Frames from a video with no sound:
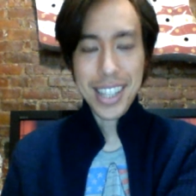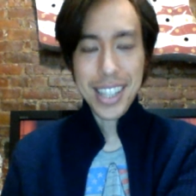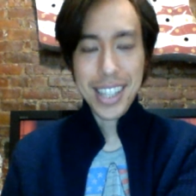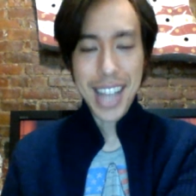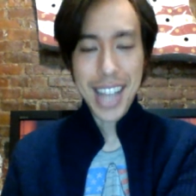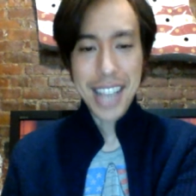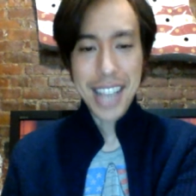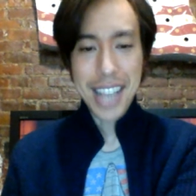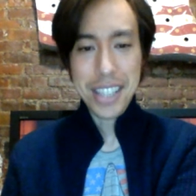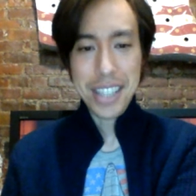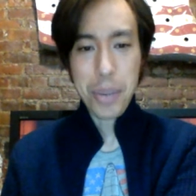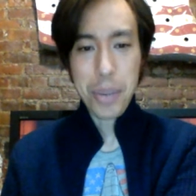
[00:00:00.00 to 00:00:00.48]

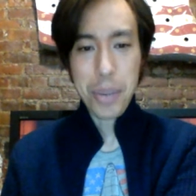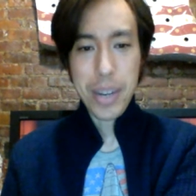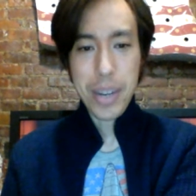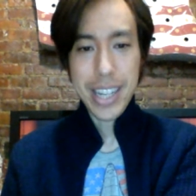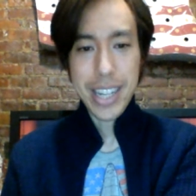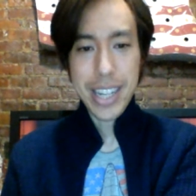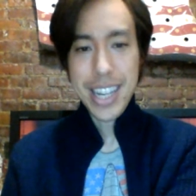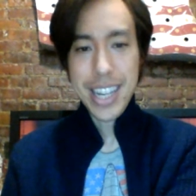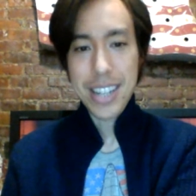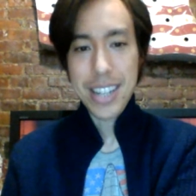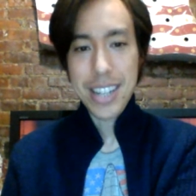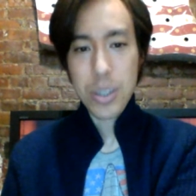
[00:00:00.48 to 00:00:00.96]
The last thing
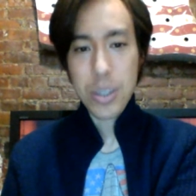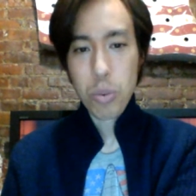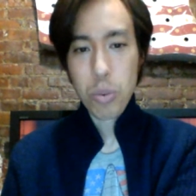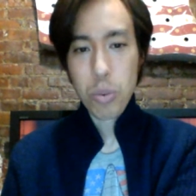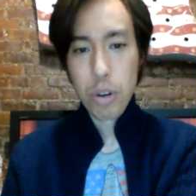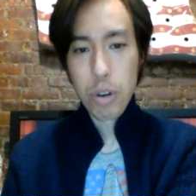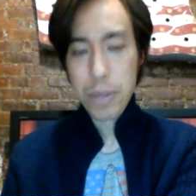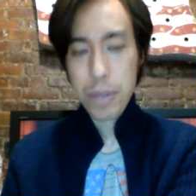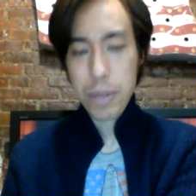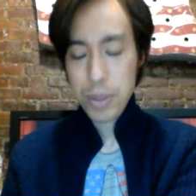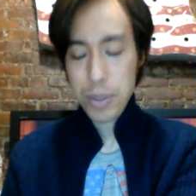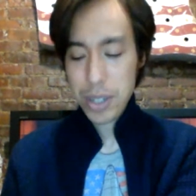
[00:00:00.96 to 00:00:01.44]
we need is a
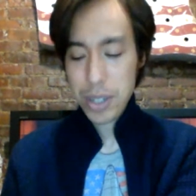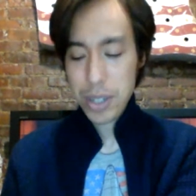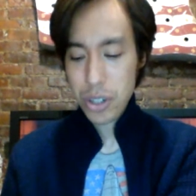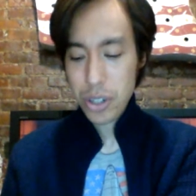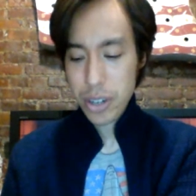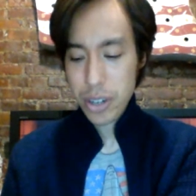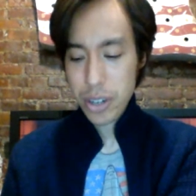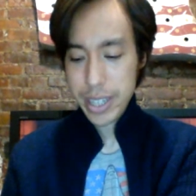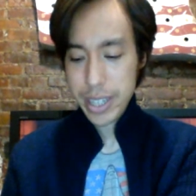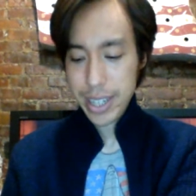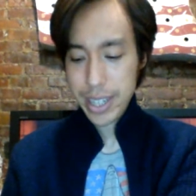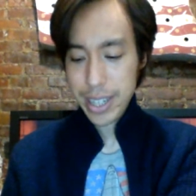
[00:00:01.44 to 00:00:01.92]
war
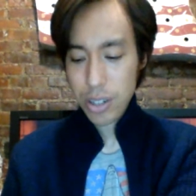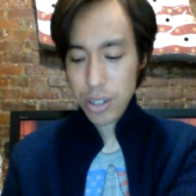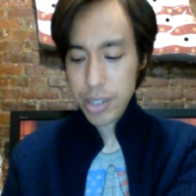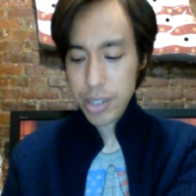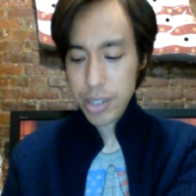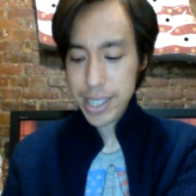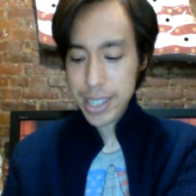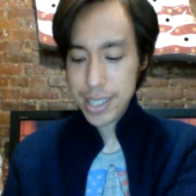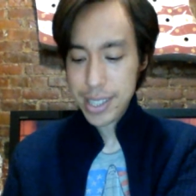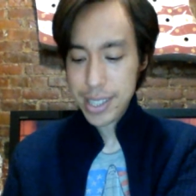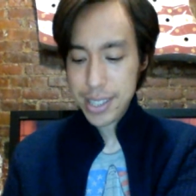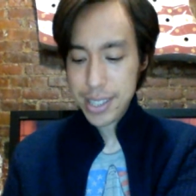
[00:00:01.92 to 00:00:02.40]
between Turkey and
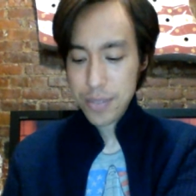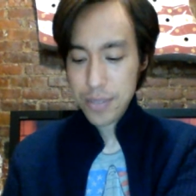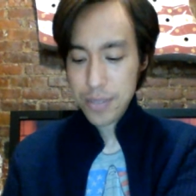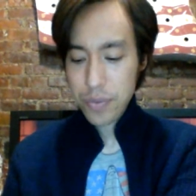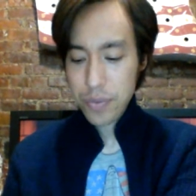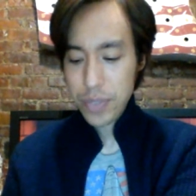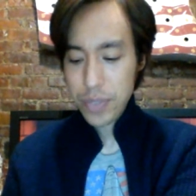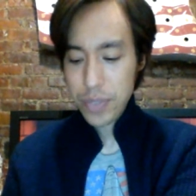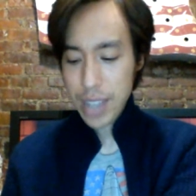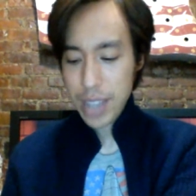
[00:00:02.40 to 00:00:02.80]
Greece.